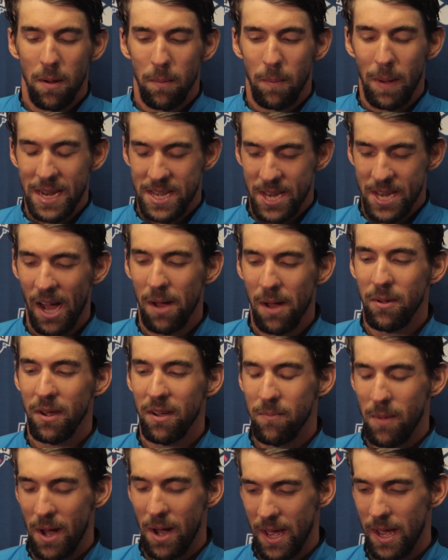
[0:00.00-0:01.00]
my timing
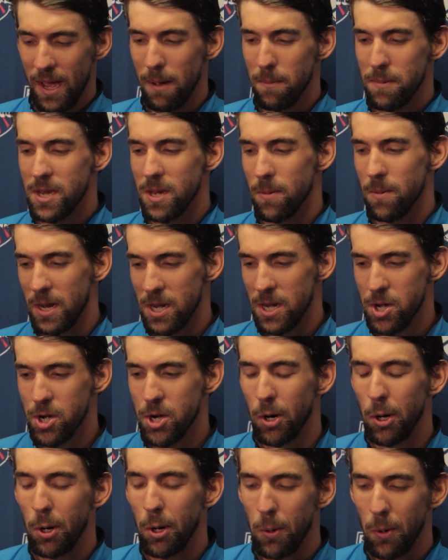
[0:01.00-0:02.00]
of my hips and my
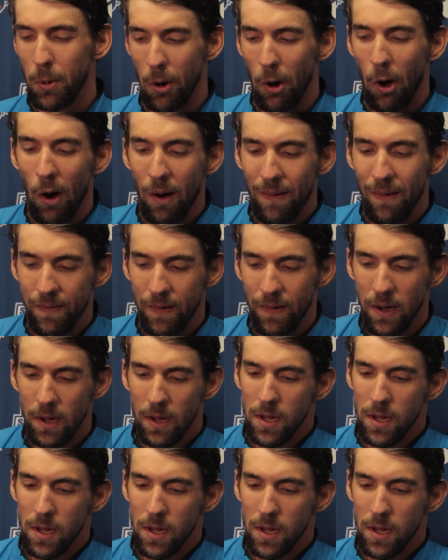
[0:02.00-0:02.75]
stroke were off.